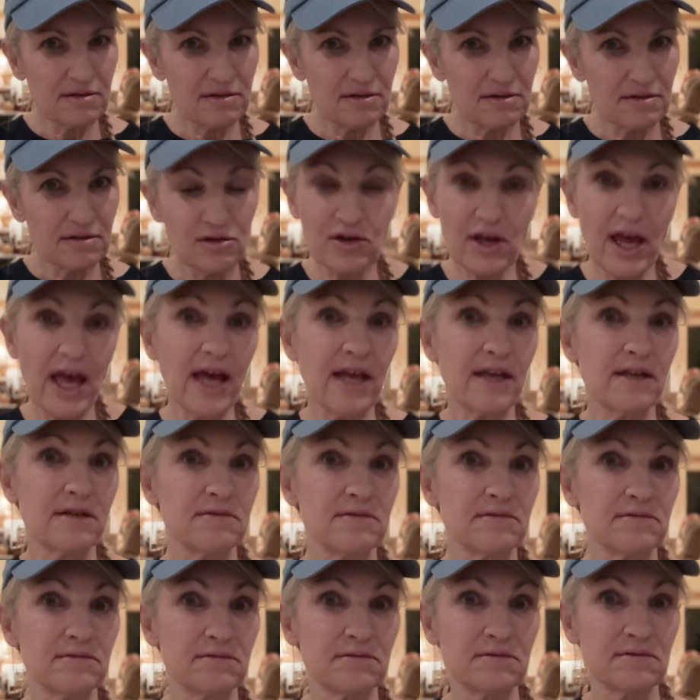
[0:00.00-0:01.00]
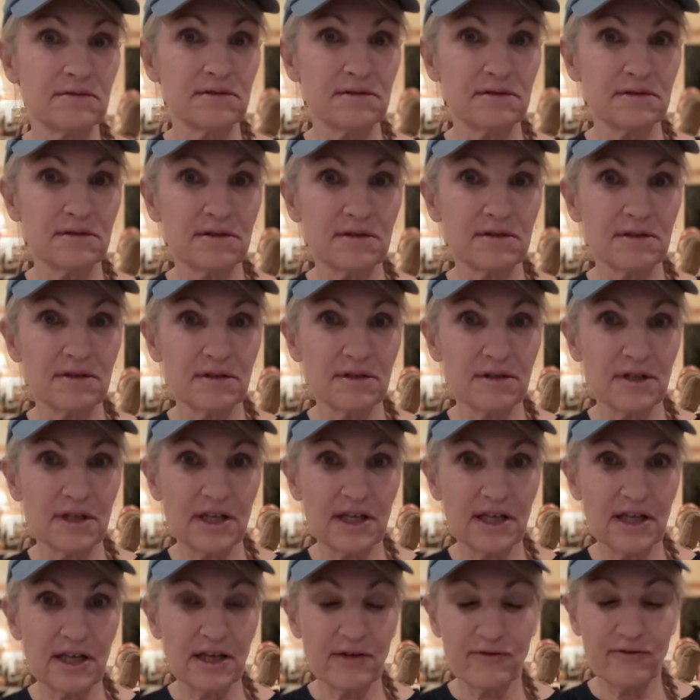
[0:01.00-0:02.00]
you can.
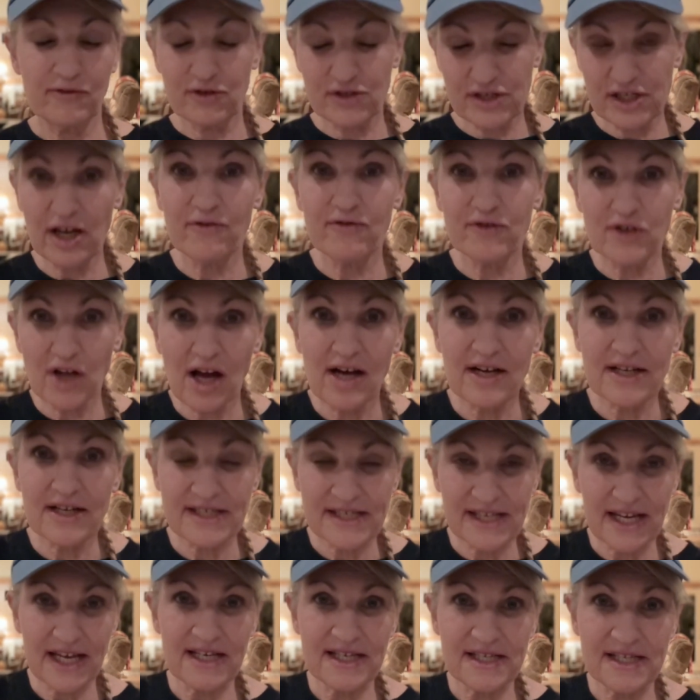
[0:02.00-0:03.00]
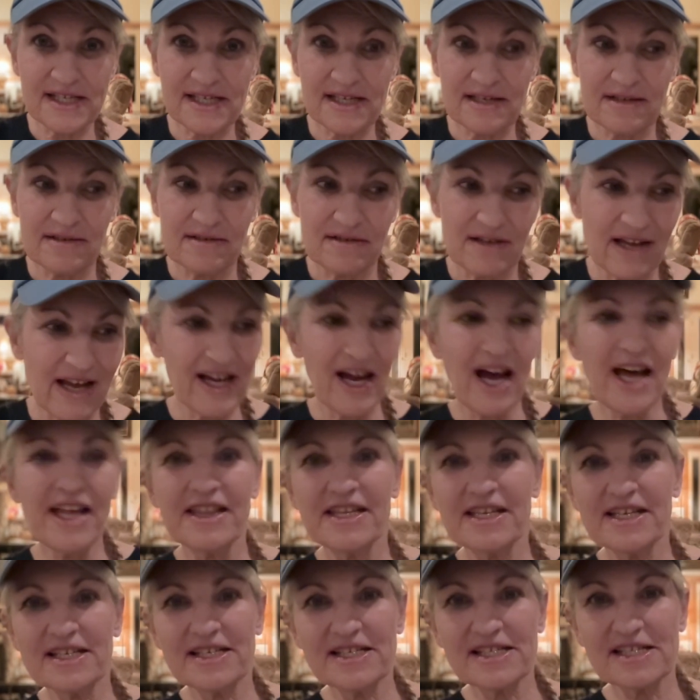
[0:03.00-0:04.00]
If your self-talk says, I got
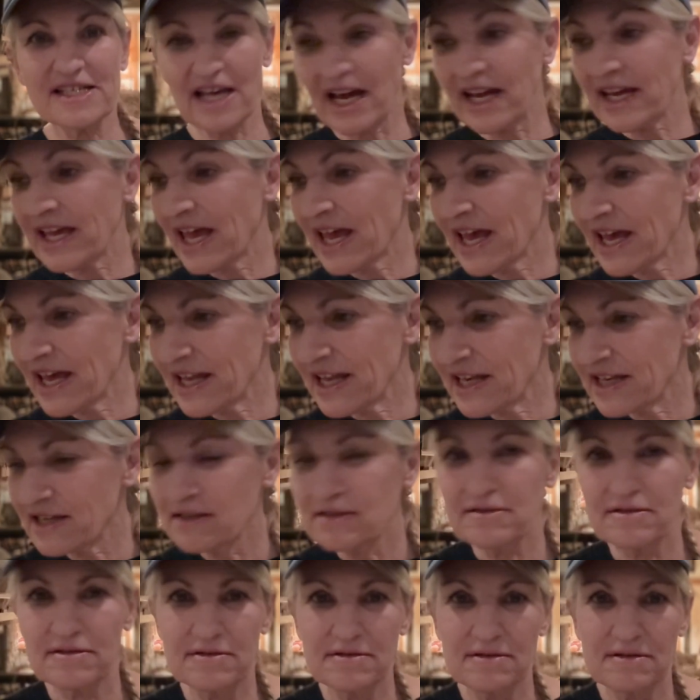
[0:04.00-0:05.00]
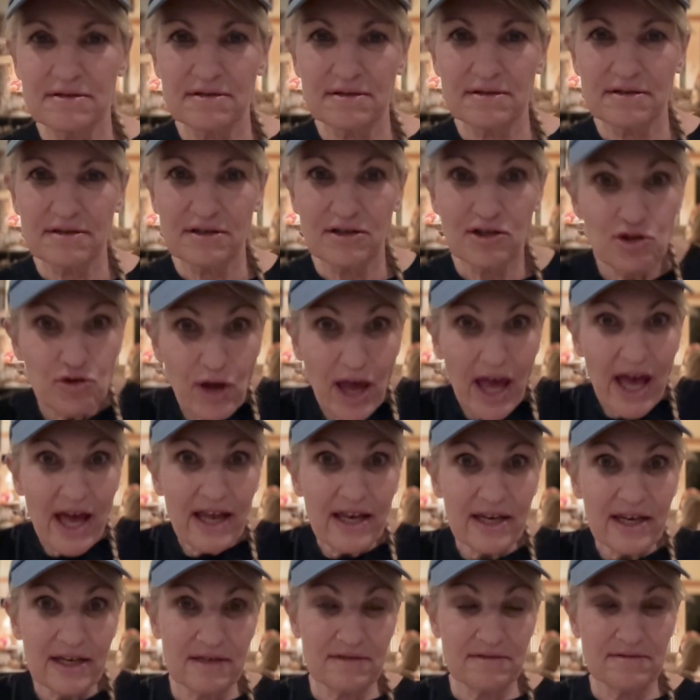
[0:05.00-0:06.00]
this, I can, you
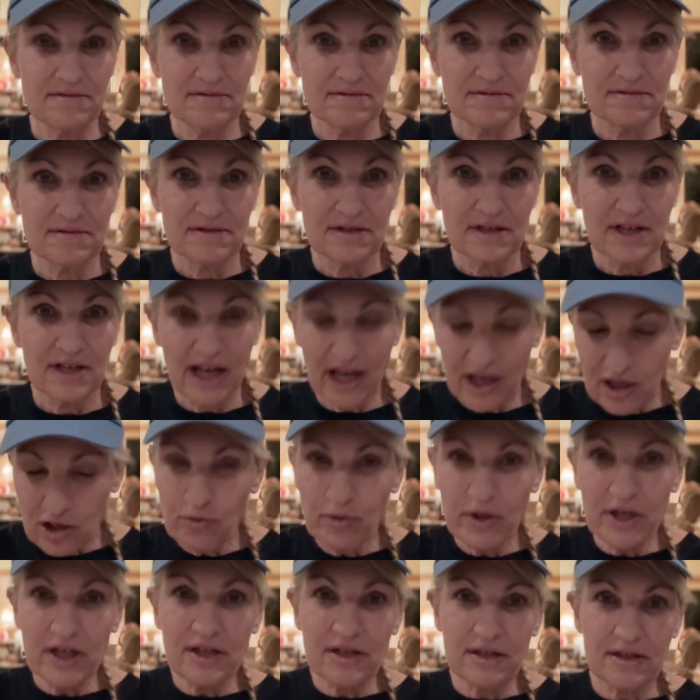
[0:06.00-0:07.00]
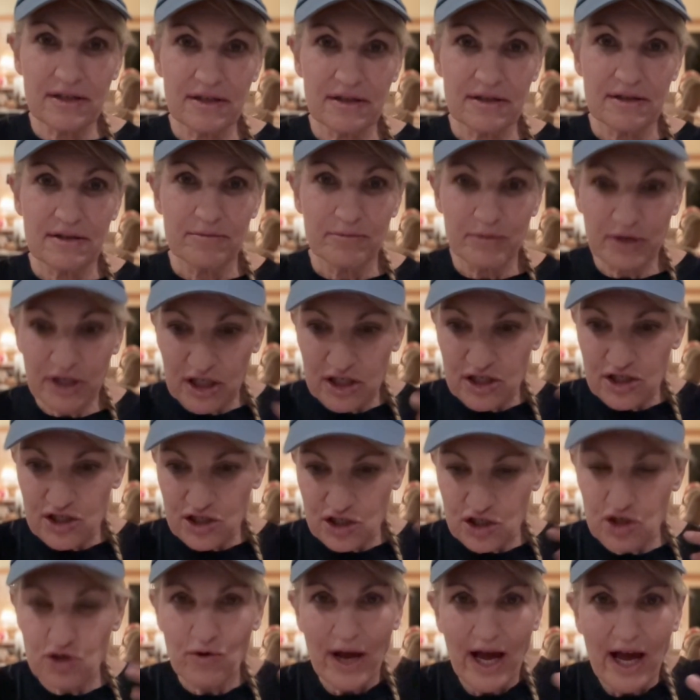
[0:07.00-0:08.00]
can, and you will, because
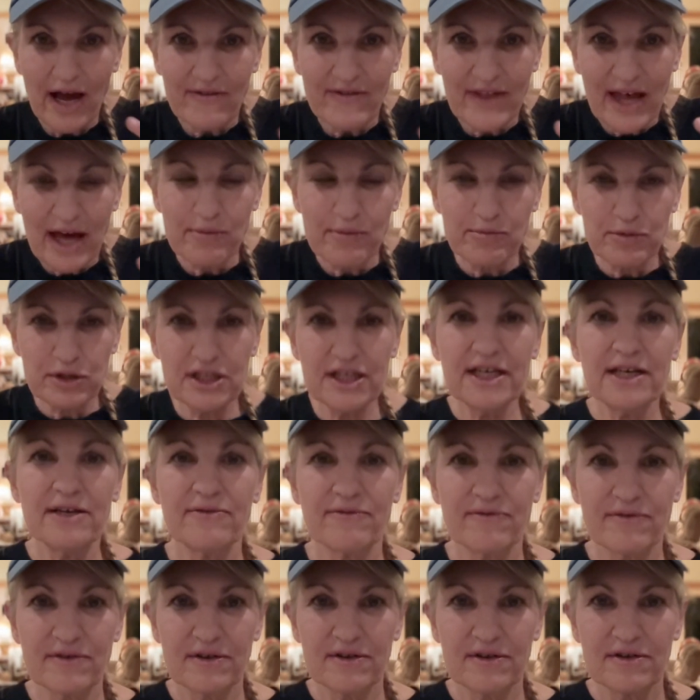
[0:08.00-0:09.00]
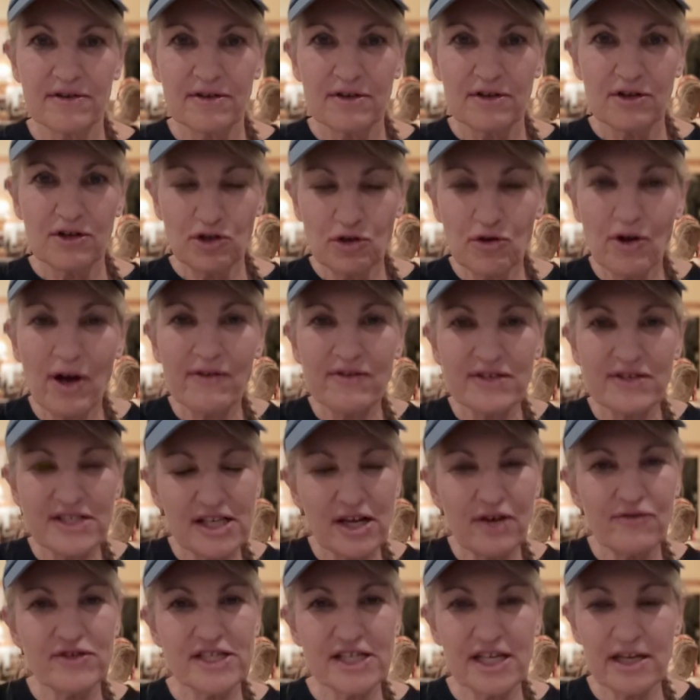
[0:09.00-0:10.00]
you have that belief. You have the
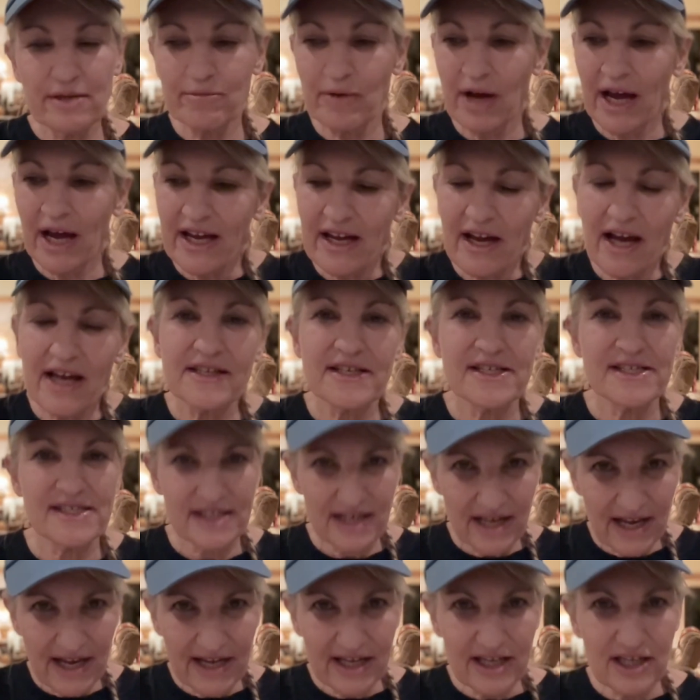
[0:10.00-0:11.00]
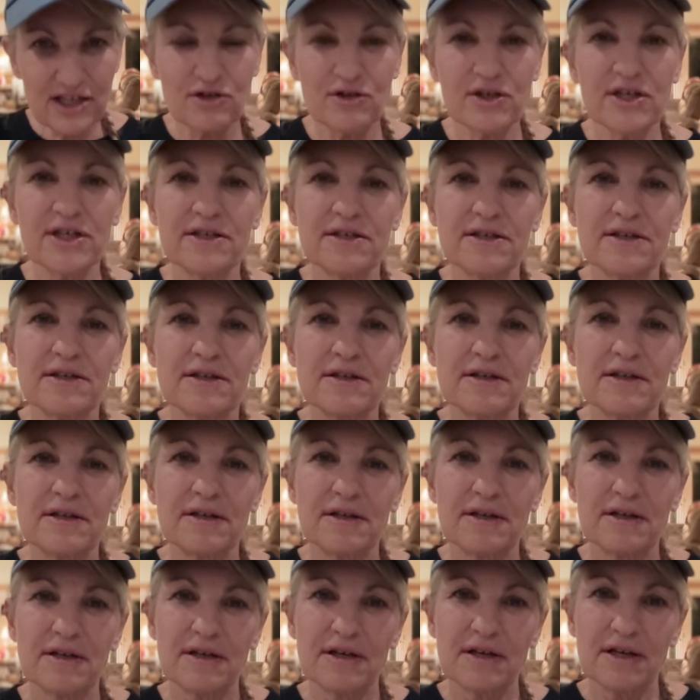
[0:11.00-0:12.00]
self-esteem. I got this. I can do it.
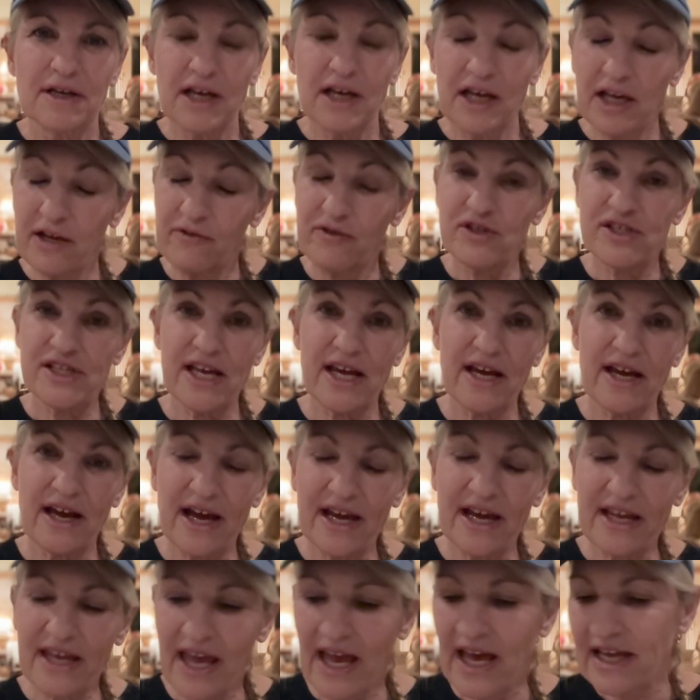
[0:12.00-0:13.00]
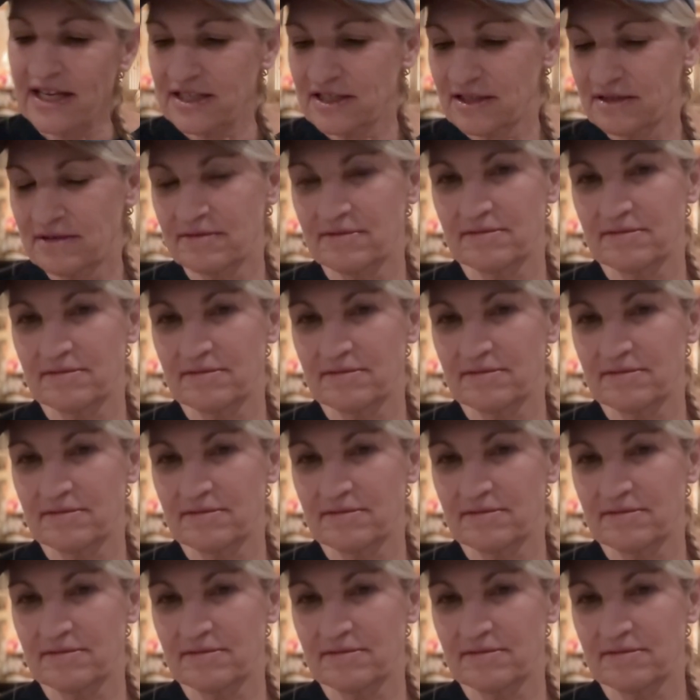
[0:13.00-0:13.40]
If you say, I can't,